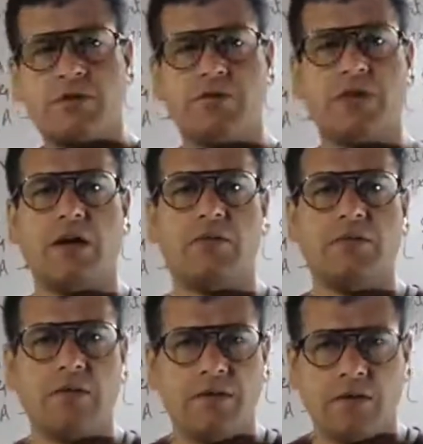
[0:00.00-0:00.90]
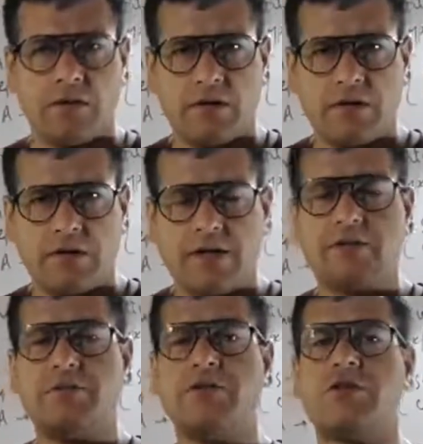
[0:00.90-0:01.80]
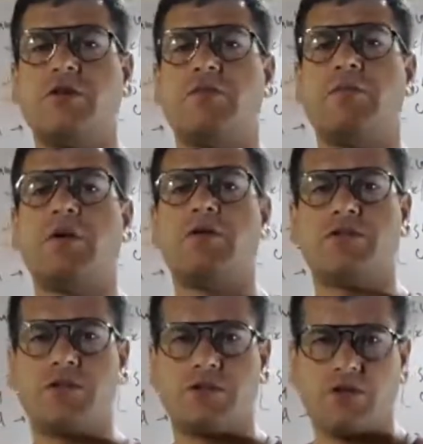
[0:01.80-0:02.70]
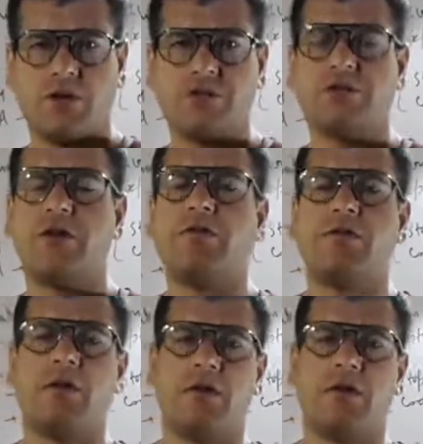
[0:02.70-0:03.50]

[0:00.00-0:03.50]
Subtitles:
We have activation of amino acids, charging of